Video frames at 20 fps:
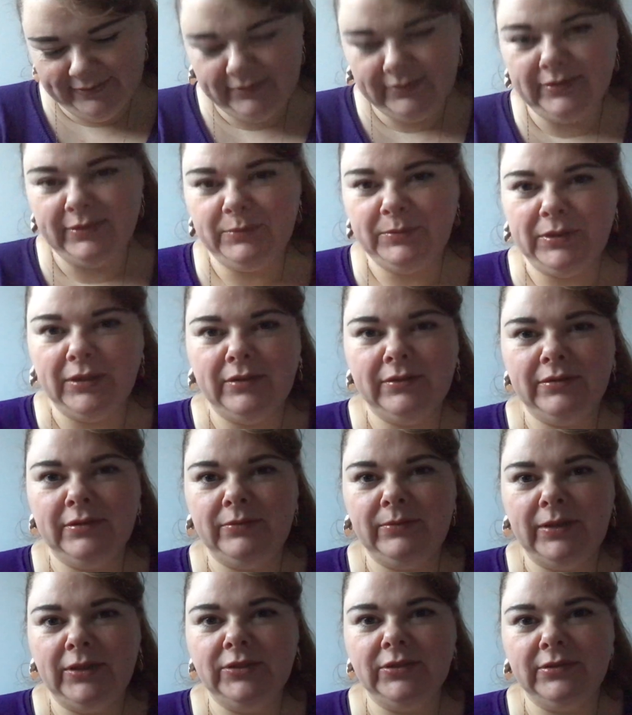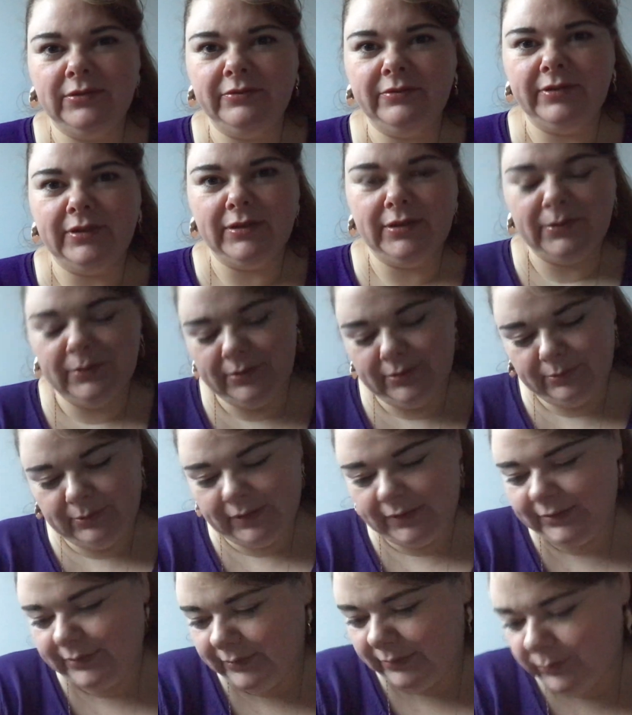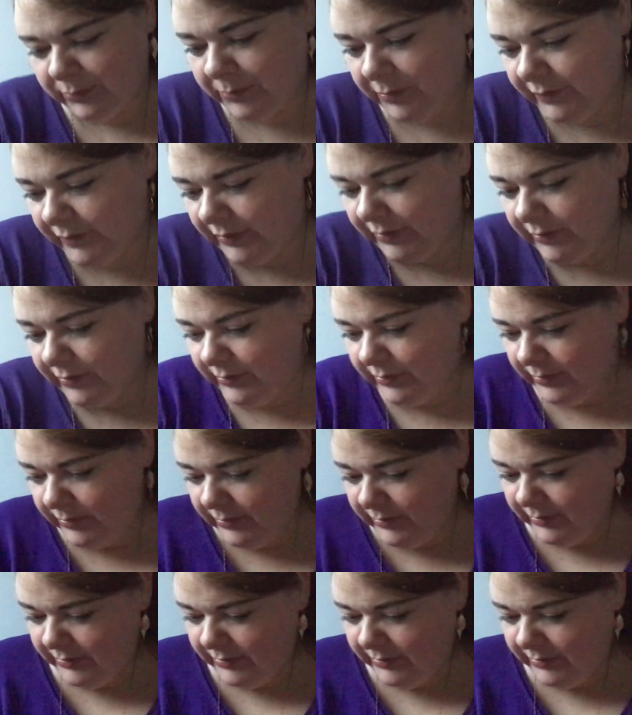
It'll be a raging inferno otherwise, and it won't be very good.